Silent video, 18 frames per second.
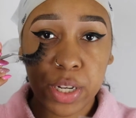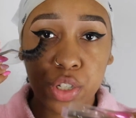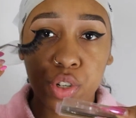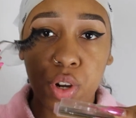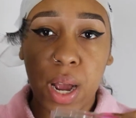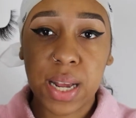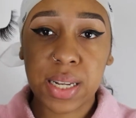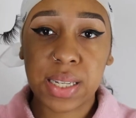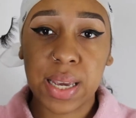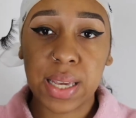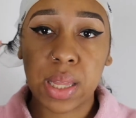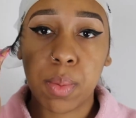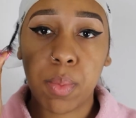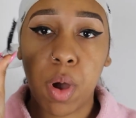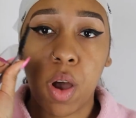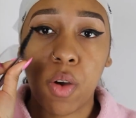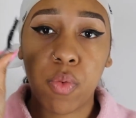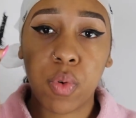sure I take
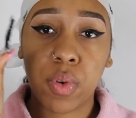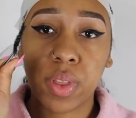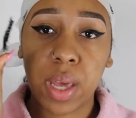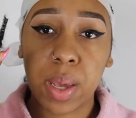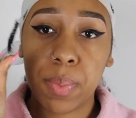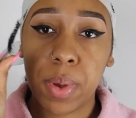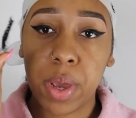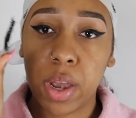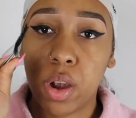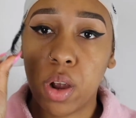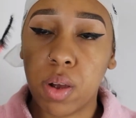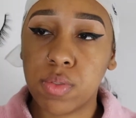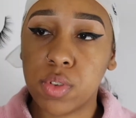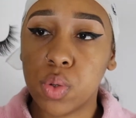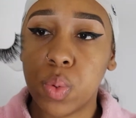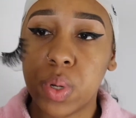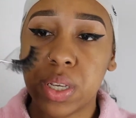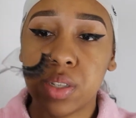them off with a pair of
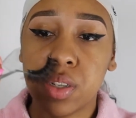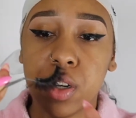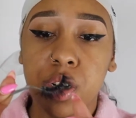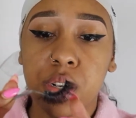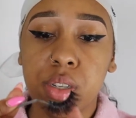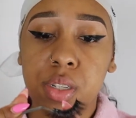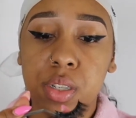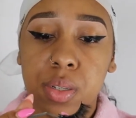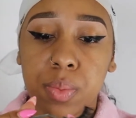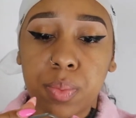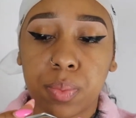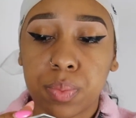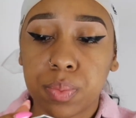tweezers.